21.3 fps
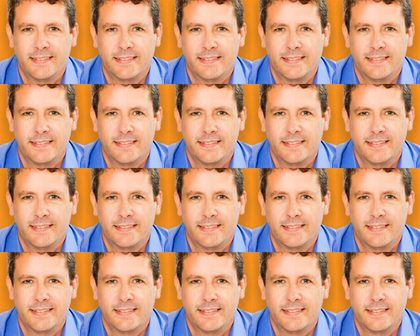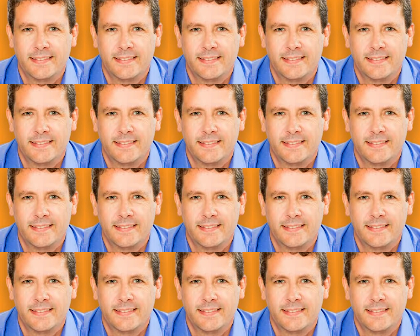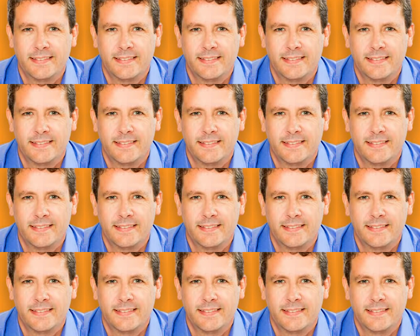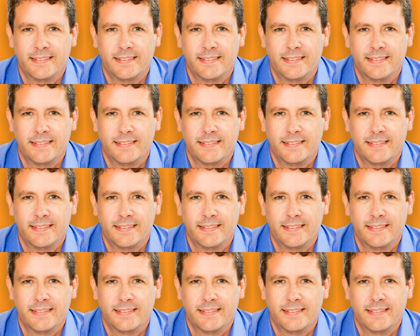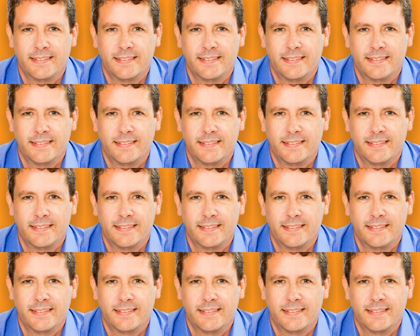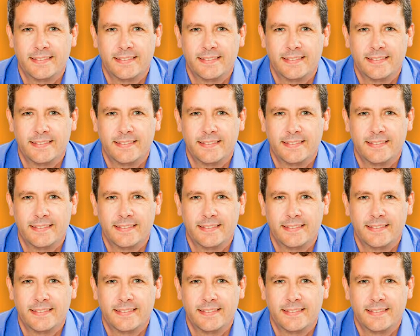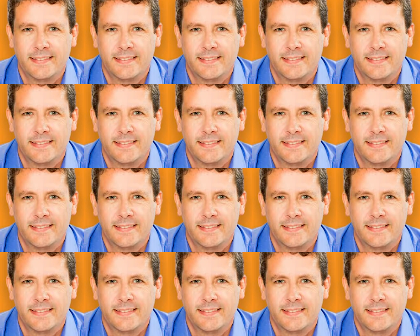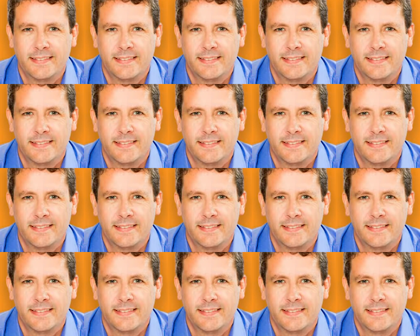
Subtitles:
(no lip movement)